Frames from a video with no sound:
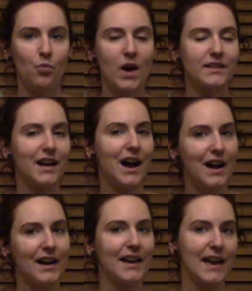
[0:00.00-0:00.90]
What
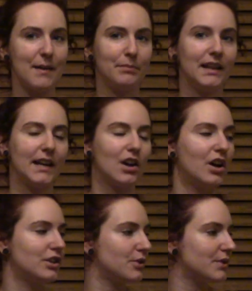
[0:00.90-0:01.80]
I am planning
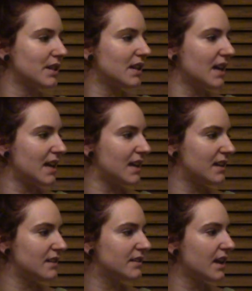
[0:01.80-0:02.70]
on using
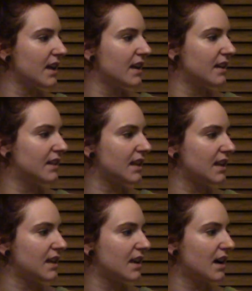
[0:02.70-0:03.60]
is
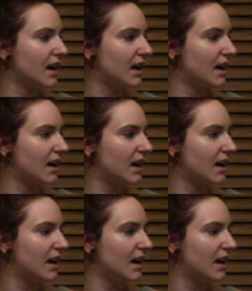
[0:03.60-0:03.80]
the